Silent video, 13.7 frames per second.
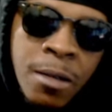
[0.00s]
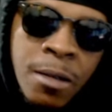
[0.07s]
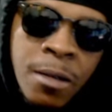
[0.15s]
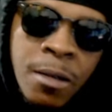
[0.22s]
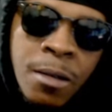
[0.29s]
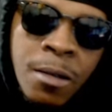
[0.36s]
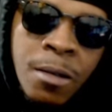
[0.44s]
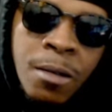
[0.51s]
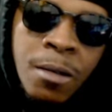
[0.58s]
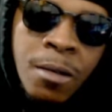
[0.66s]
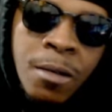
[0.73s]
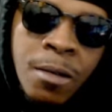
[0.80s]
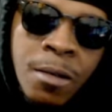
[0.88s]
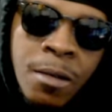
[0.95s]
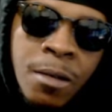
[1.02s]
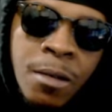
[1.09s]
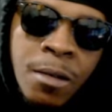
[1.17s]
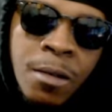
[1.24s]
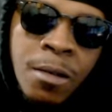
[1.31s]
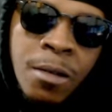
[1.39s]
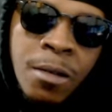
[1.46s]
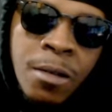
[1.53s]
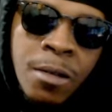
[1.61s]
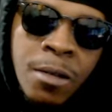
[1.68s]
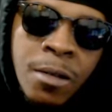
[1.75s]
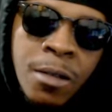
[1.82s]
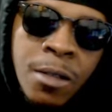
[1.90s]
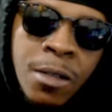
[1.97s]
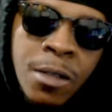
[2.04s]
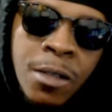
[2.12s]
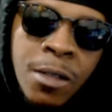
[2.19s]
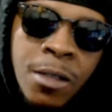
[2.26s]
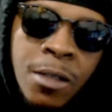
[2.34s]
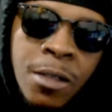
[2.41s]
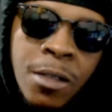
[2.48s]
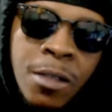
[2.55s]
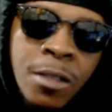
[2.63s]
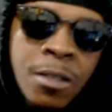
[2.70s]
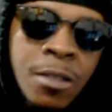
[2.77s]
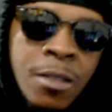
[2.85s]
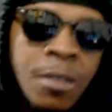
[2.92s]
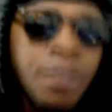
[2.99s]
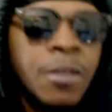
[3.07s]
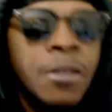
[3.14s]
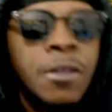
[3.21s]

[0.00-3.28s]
(silence)